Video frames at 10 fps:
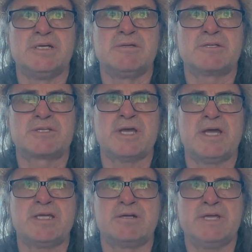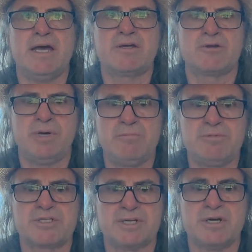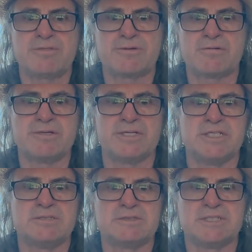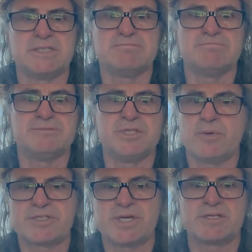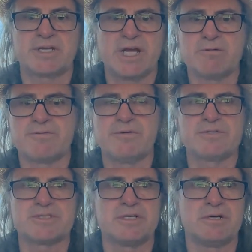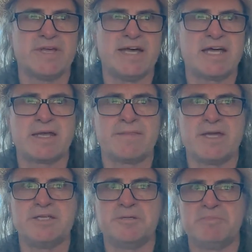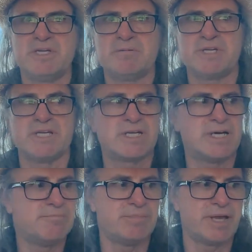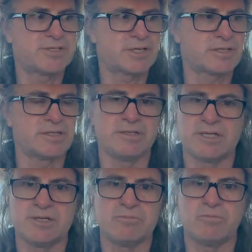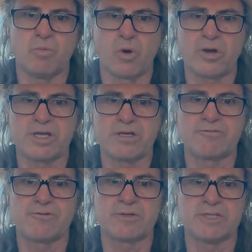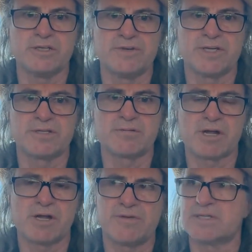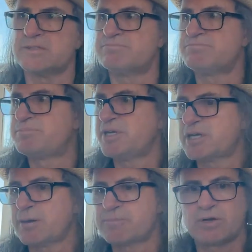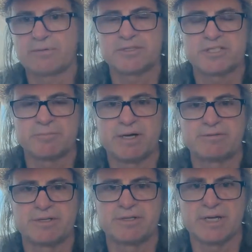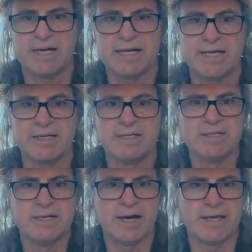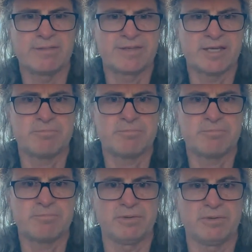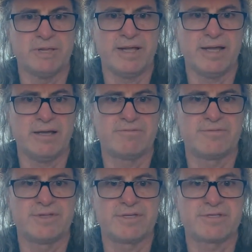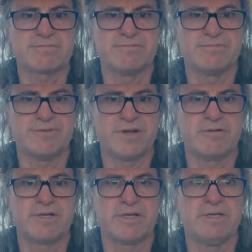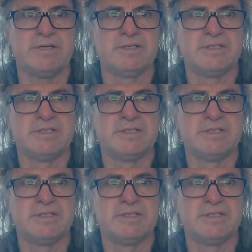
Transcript: saying, yeah, you're a published author, USA Today reviews and all that, and then you meet me and I'm basically, working for a living and driving a pickup truck that's about to die. I think people have this very